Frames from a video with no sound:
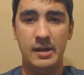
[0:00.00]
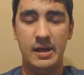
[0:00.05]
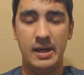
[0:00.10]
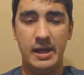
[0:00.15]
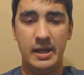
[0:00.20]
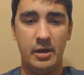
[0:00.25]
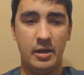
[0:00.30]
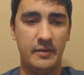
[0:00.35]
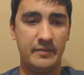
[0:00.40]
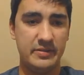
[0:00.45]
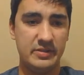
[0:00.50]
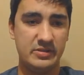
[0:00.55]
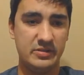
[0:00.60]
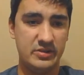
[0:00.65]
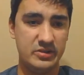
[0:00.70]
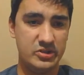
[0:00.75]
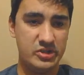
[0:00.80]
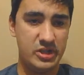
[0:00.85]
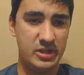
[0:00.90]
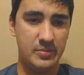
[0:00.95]
And
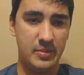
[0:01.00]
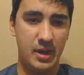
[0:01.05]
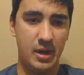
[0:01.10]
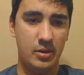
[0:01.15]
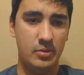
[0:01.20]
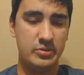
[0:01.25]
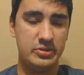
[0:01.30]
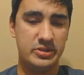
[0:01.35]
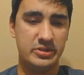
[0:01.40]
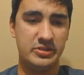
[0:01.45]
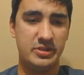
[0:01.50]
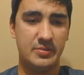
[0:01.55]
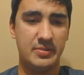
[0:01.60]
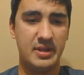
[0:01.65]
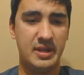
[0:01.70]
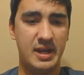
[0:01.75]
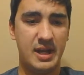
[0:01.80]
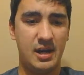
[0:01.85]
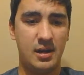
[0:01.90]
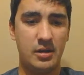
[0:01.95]
obviously Gmail, which is
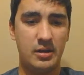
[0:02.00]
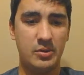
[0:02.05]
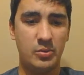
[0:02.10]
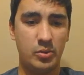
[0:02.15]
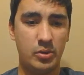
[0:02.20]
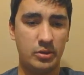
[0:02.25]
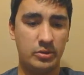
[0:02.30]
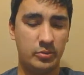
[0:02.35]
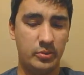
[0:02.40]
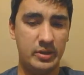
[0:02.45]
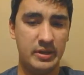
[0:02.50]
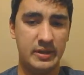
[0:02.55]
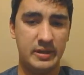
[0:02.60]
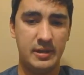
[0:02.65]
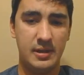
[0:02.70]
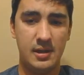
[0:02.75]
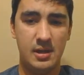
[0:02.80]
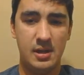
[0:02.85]
something that I already worked with,